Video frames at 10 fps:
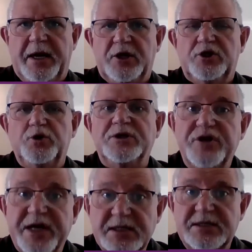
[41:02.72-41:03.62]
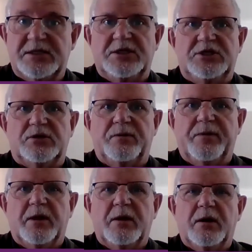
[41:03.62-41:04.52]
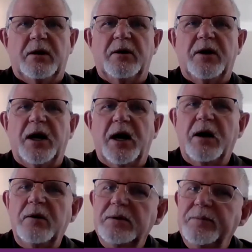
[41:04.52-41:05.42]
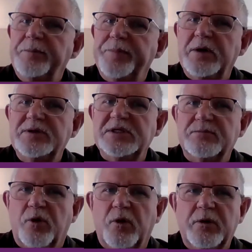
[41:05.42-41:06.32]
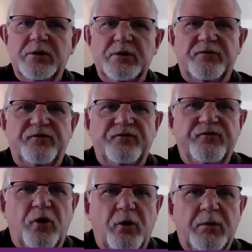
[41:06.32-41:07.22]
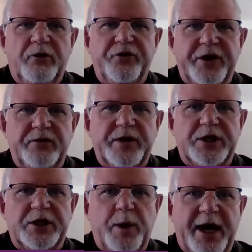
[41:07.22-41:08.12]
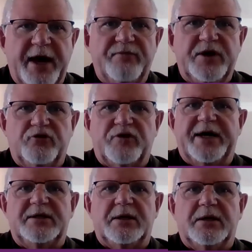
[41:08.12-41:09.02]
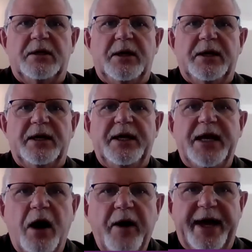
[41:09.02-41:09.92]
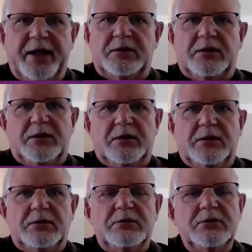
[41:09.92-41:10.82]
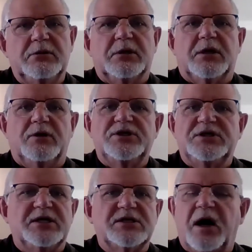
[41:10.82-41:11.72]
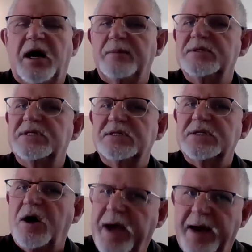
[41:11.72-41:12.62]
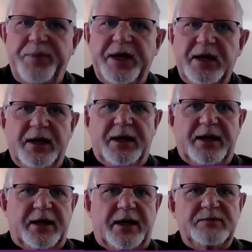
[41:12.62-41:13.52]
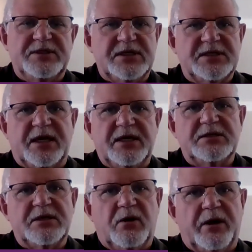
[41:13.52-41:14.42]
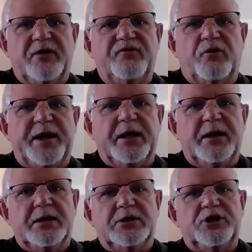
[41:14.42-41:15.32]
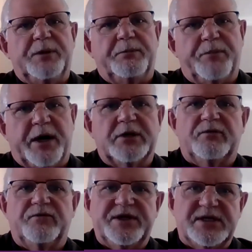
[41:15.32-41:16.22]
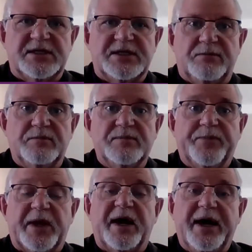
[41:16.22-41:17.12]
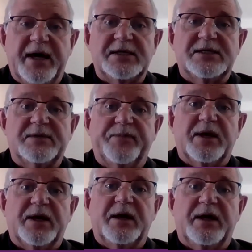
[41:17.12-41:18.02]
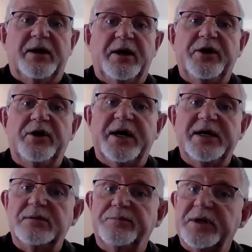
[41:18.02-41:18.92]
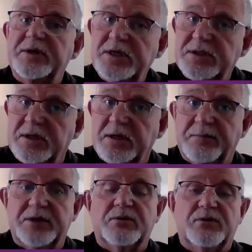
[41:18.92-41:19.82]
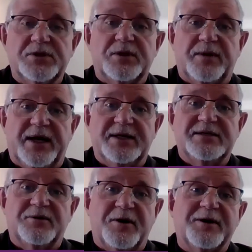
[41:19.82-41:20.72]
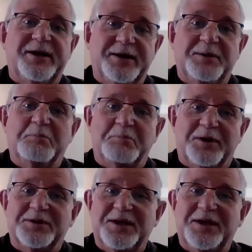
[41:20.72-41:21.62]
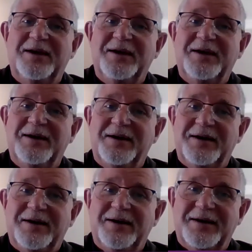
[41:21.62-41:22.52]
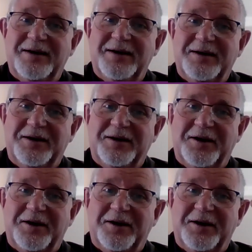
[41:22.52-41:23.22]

to address this issue. Our approach is more the formal thing that we have in writing in our hand to negotiate. So I'm so happy, and I'll just say it's an honor for me to be part of the system as an education practitioner, but also as a cochlear implantee. I honor you for that.